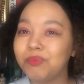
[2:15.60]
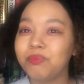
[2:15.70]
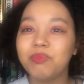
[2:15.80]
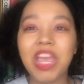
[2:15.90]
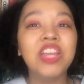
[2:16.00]

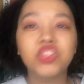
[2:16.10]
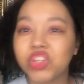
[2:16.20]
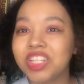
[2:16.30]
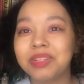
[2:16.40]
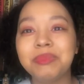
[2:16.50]

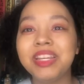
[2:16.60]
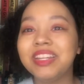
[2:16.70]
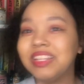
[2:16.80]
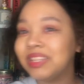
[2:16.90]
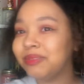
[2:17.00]
interest me,
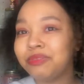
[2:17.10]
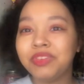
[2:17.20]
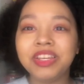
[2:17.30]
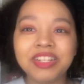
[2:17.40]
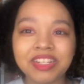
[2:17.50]
doesn't
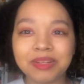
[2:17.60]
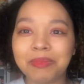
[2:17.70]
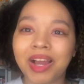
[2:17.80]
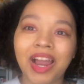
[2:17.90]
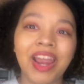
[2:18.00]
feed to
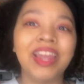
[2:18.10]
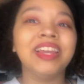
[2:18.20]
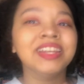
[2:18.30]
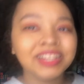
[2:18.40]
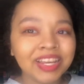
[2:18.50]

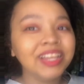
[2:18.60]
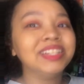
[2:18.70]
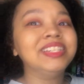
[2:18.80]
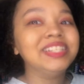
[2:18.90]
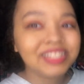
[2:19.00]
my
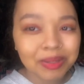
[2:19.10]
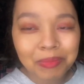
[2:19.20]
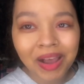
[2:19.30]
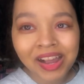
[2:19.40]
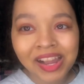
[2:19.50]
need to
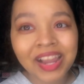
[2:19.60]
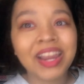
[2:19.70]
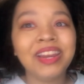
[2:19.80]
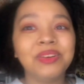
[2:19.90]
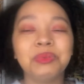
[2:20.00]

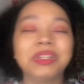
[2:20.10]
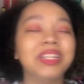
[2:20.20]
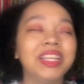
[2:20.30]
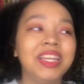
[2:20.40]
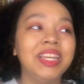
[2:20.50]
buy,
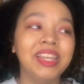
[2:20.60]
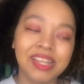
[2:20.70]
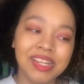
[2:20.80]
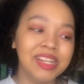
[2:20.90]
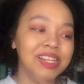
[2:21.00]
really.
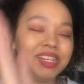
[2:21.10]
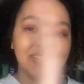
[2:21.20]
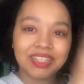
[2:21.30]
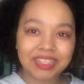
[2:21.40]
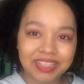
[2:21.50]

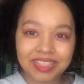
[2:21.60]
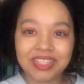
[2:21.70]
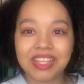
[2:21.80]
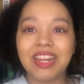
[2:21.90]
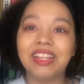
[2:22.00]

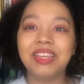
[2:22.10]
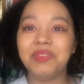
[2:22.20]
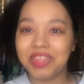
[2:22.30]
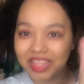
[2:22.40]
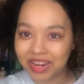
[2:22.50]
Just gonna leave
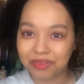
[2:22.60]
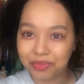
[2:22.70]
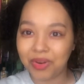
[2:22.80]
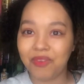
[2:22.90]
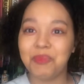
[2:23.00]
it there
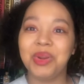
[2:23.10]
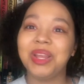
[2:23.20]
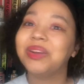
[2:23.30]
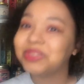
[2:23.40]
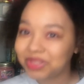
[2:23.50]
for everybody
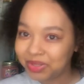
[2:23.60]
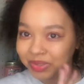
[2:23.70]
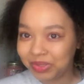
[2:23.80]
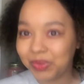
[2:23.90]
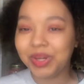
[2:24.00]
else to
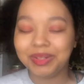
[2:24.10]
enjoy.